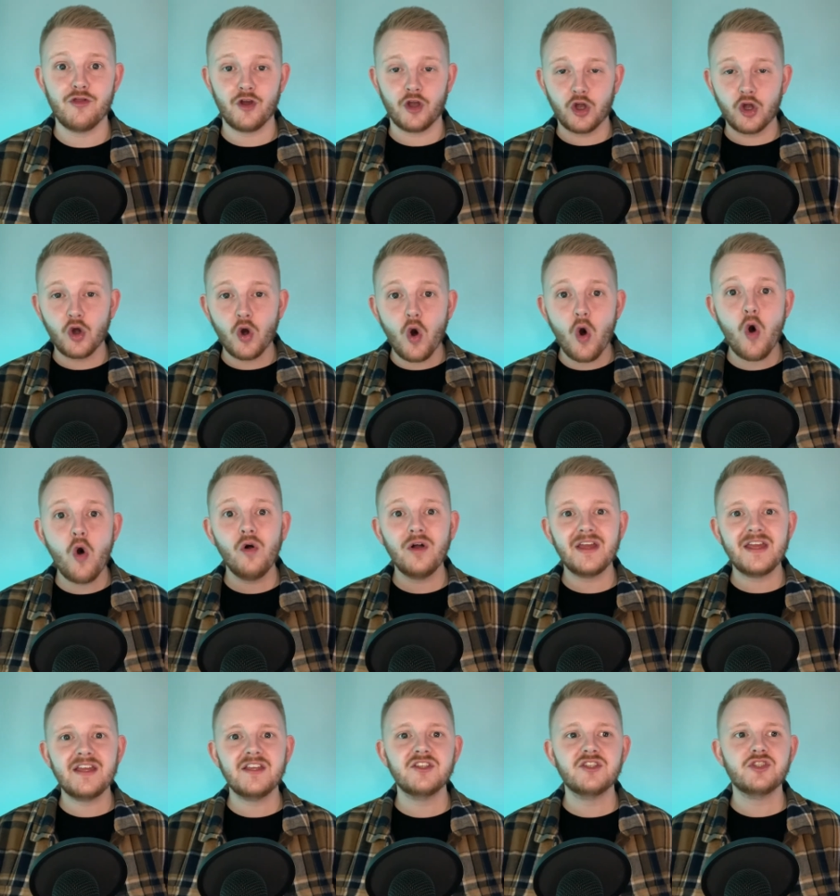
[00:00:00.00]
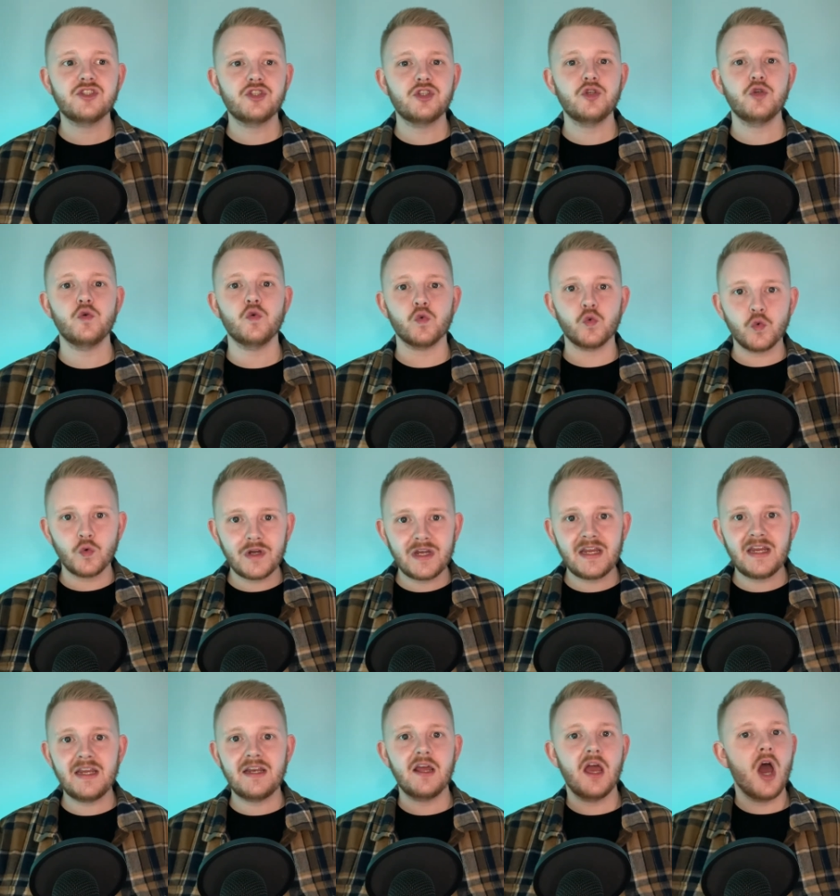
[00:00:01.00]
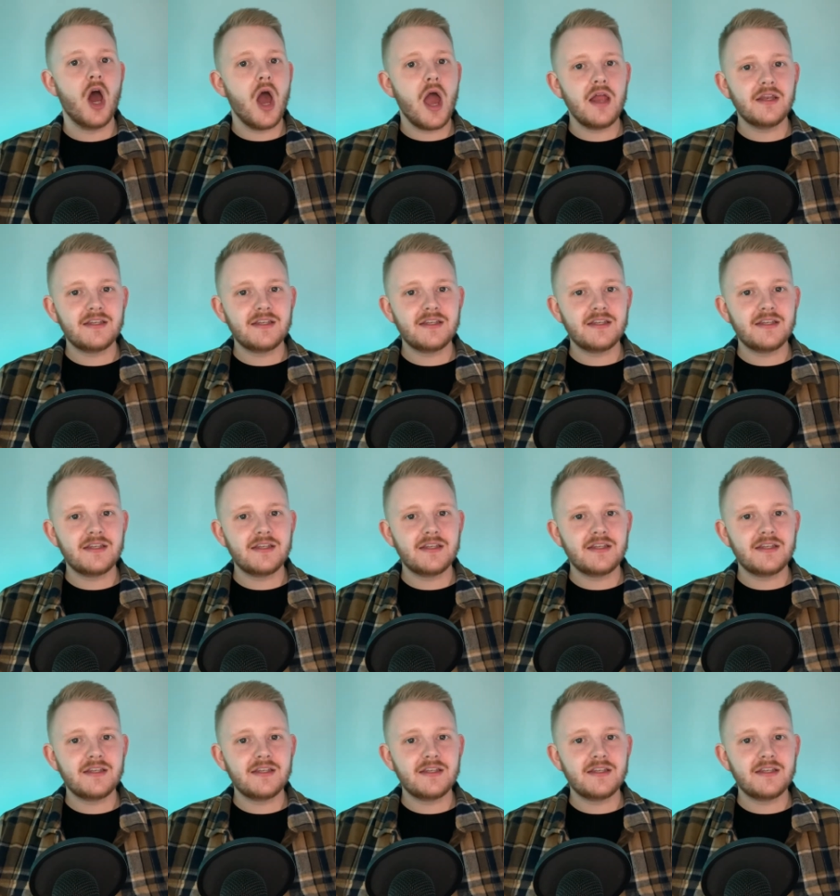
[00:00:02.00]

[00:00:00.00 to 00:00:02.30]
The goal is to read